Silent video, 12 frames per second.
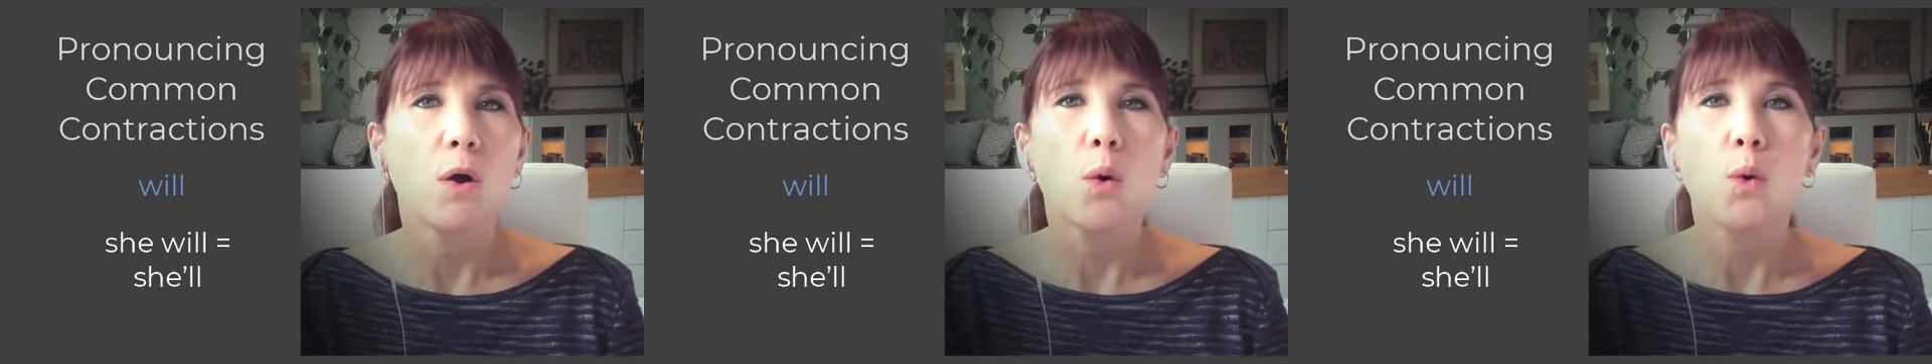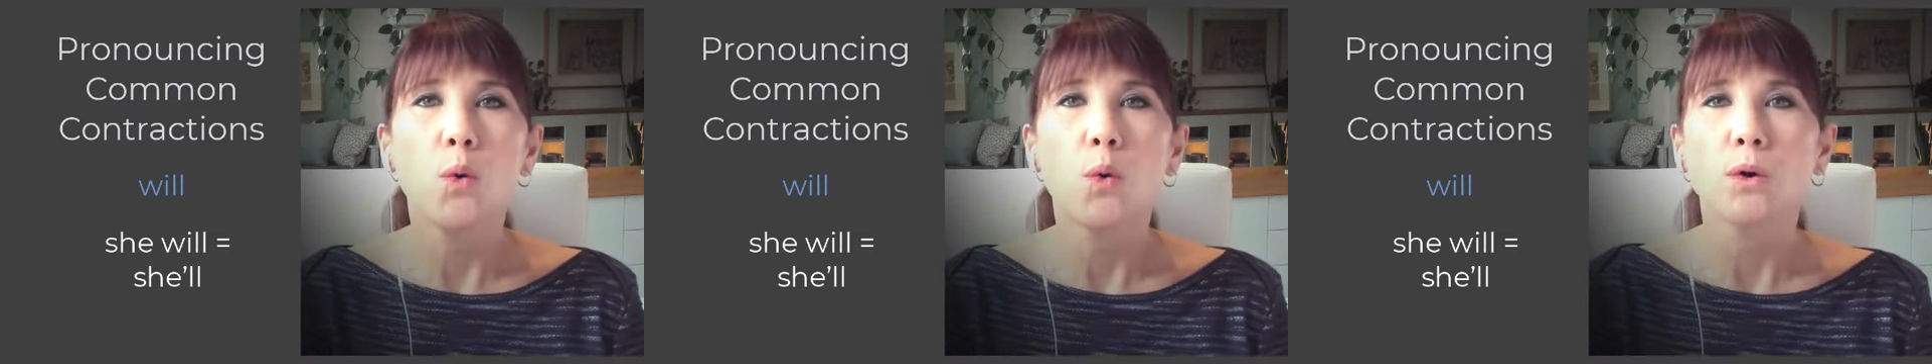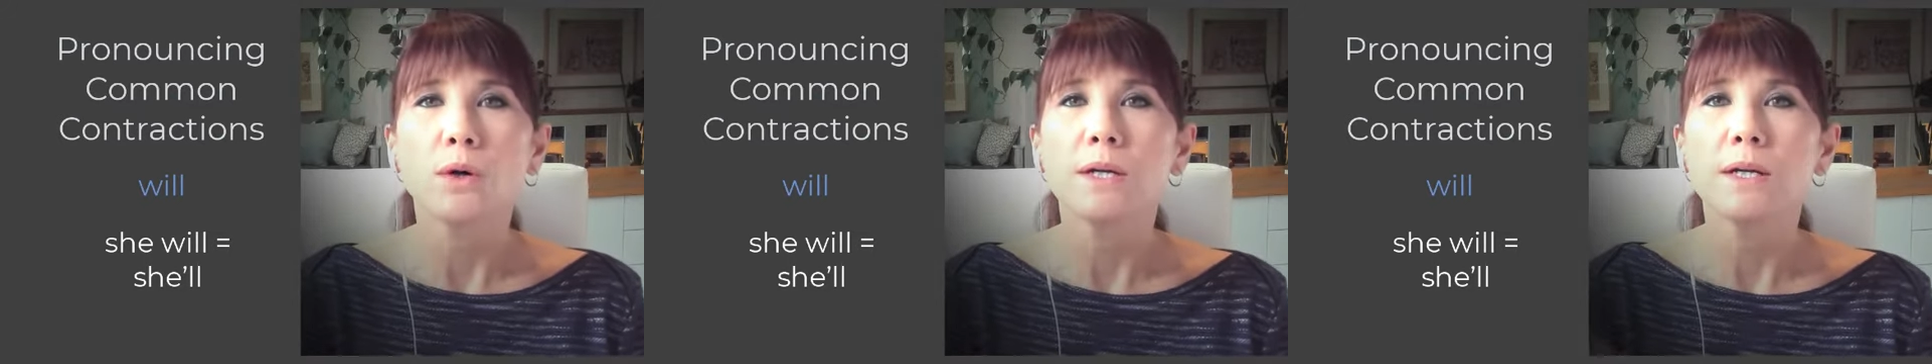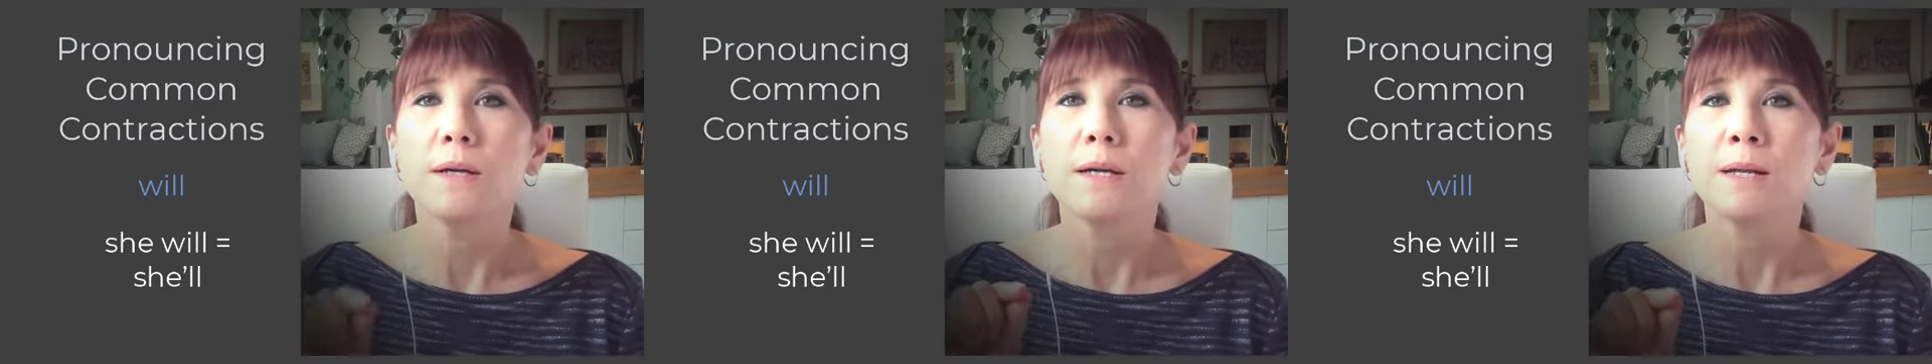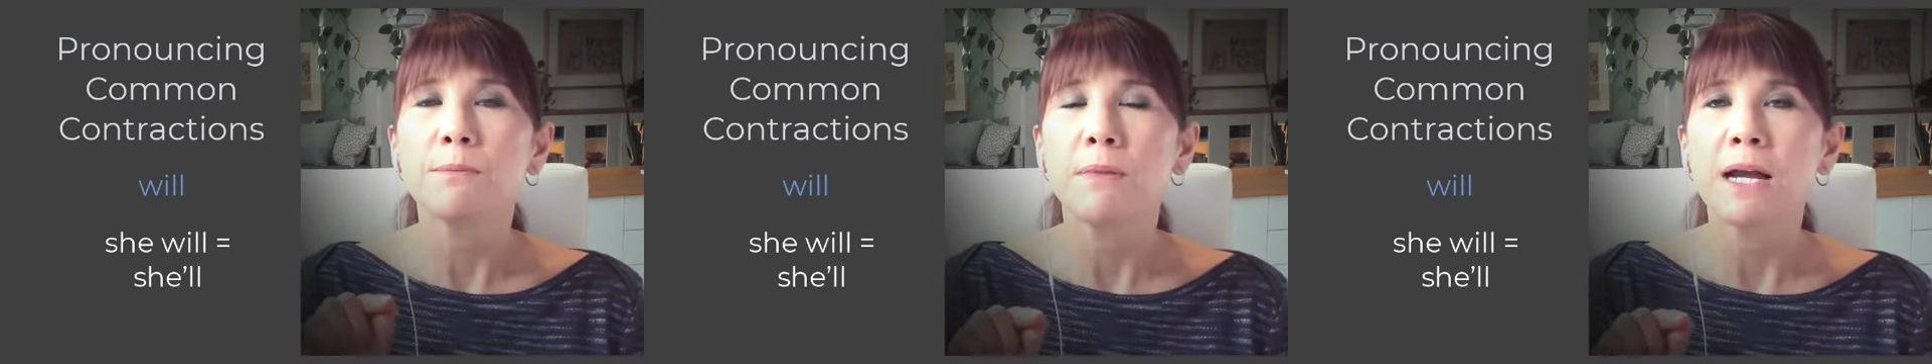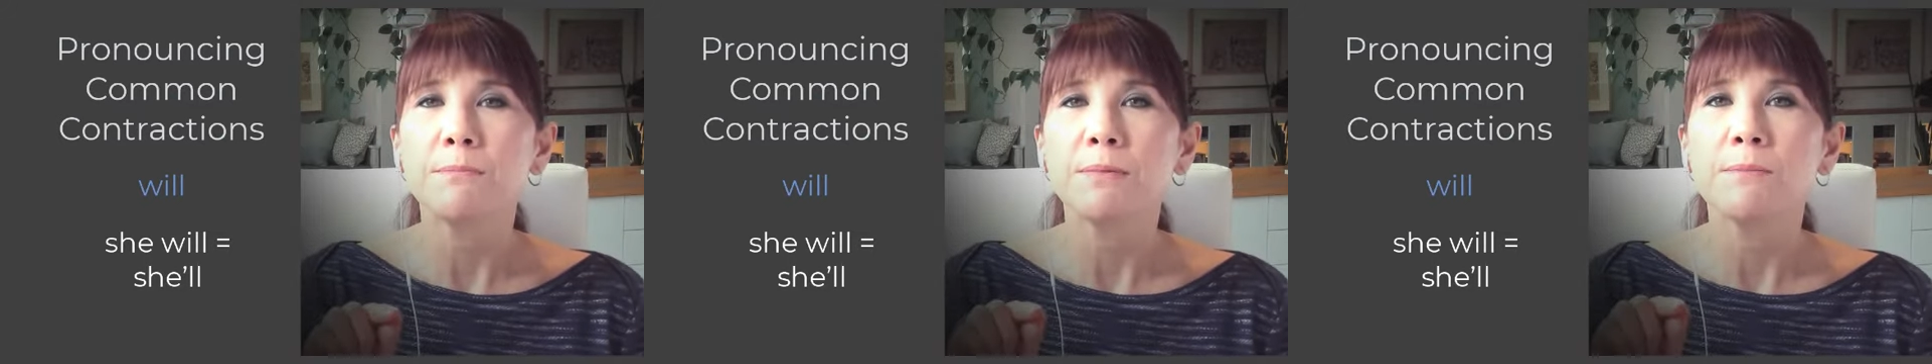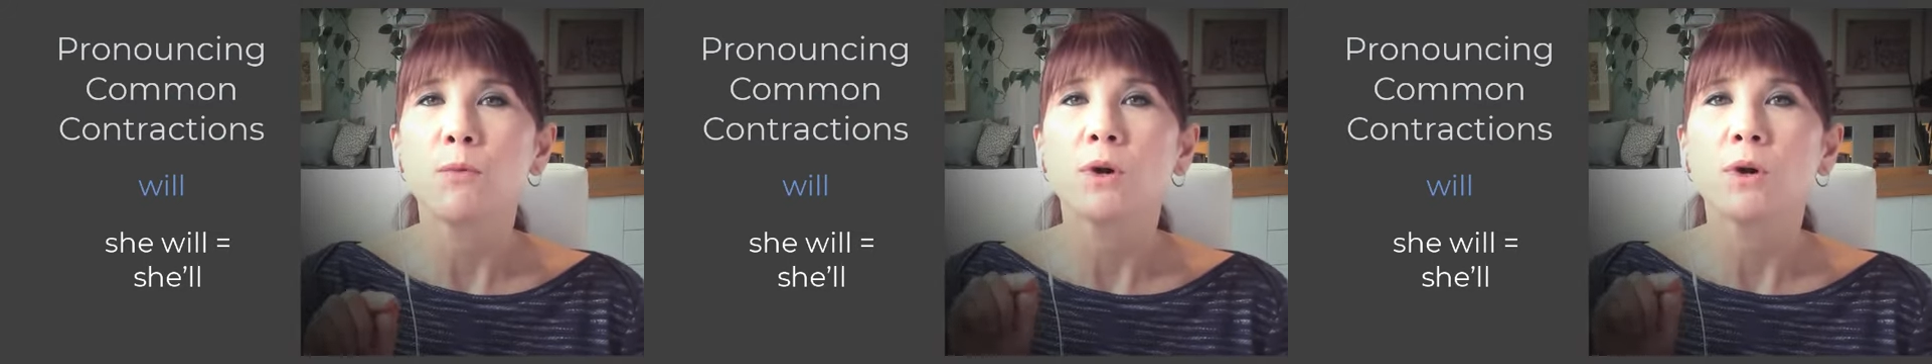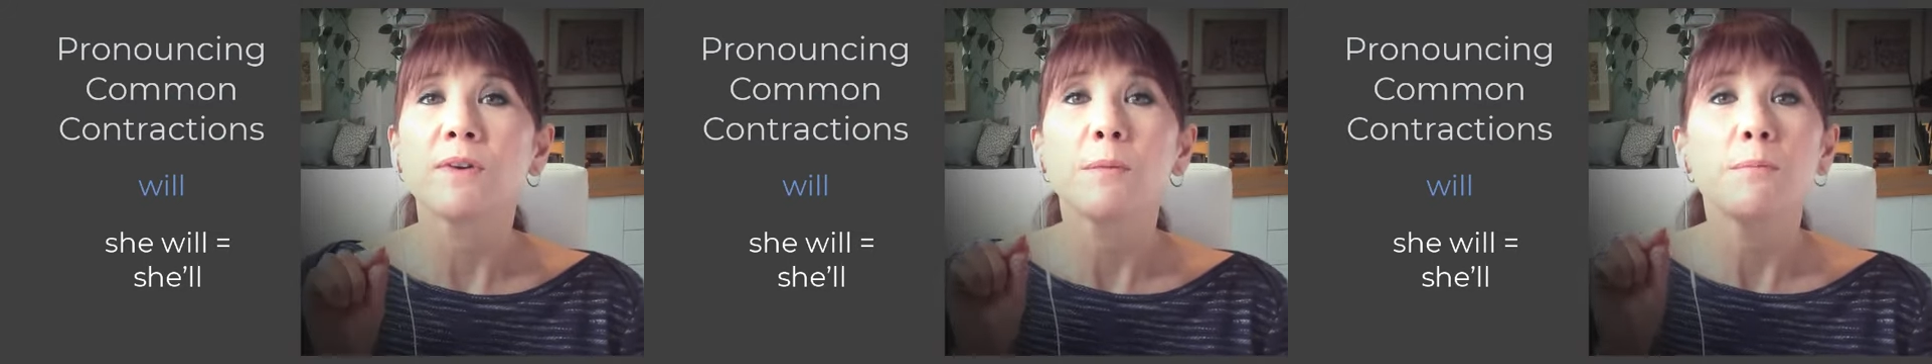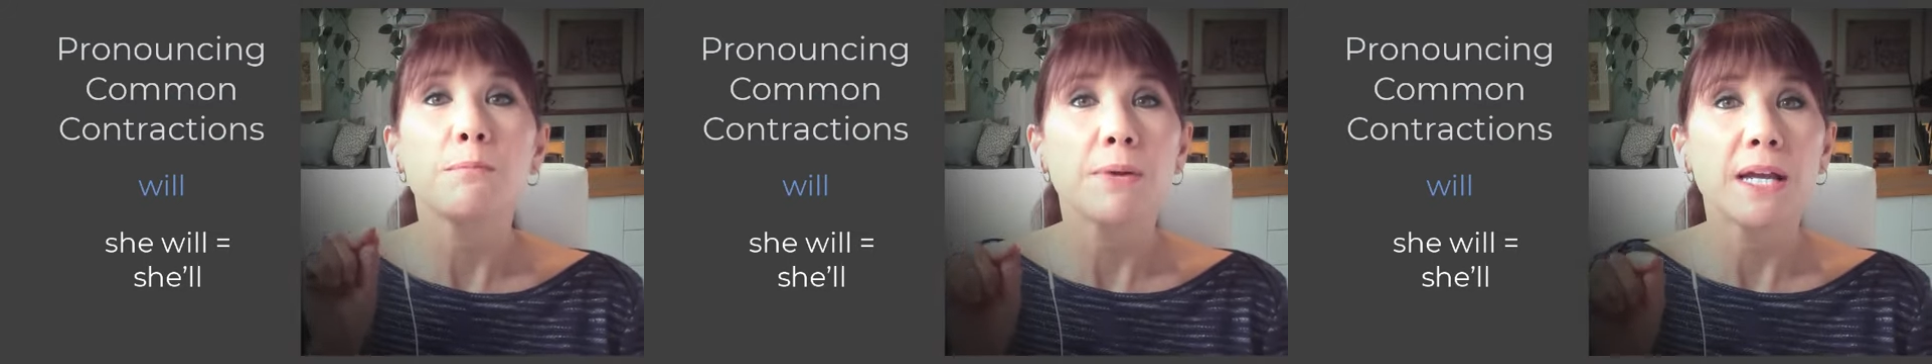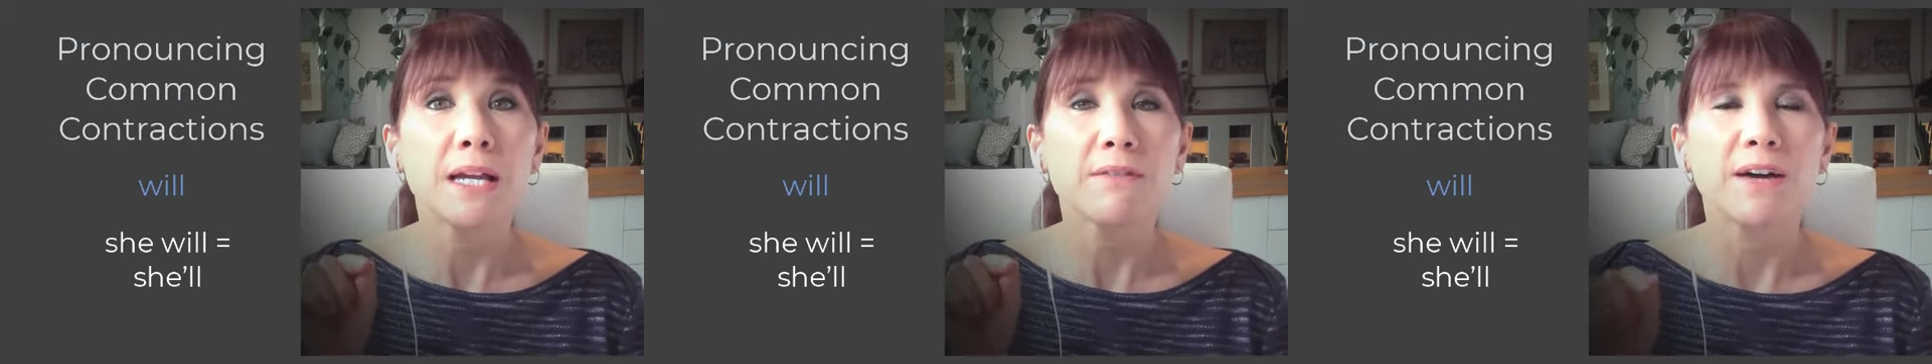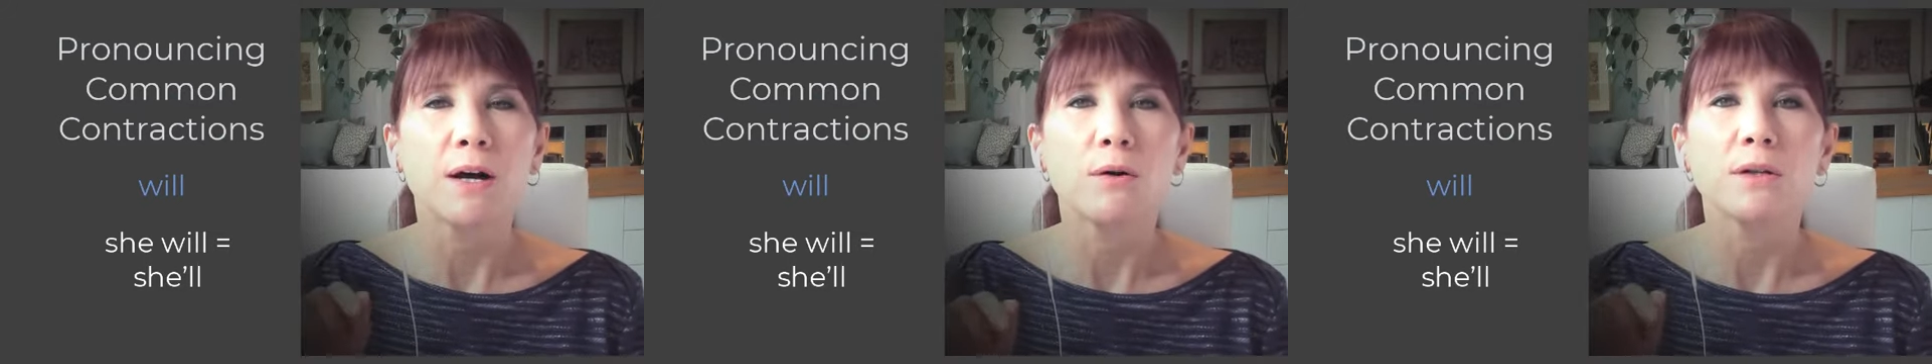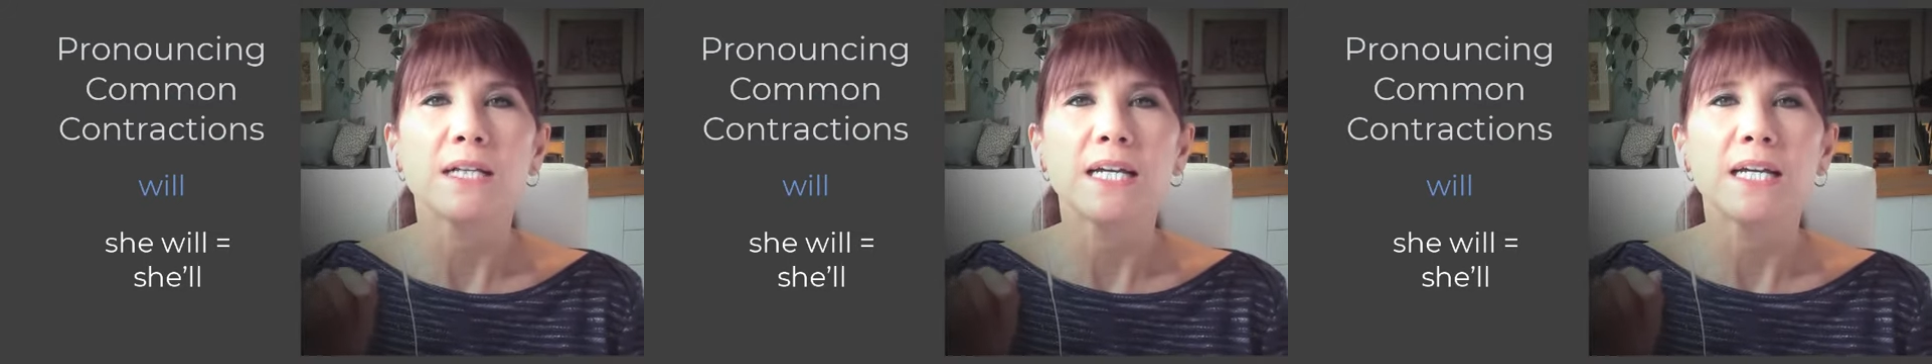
Or it might be more of a pink vowel,